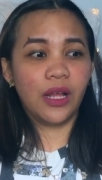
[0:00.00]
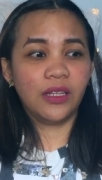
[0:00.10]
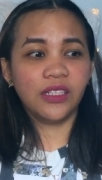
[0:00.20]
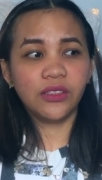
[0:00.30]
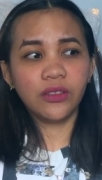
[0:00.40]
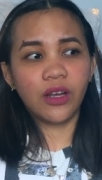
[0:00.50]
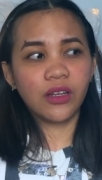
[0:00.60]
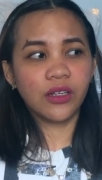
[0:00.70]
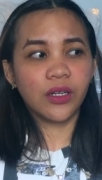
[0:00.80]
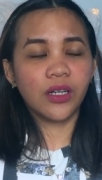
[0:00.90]
a little
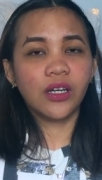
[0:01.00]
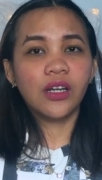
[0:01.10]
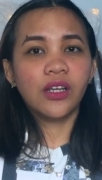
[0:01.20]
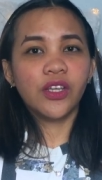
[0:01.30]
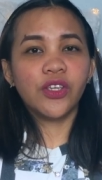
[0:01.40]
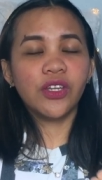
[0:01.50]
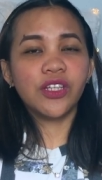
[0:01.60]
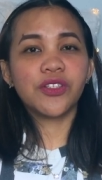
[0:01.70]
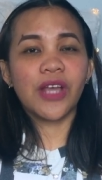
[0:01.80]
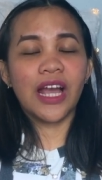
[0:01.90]
longer, you
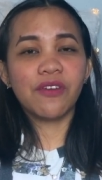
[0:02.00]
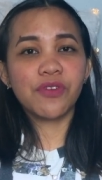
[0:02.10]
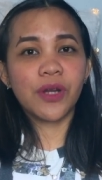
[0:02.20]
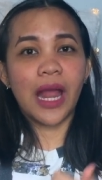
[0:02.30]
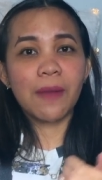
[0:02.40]
need to have your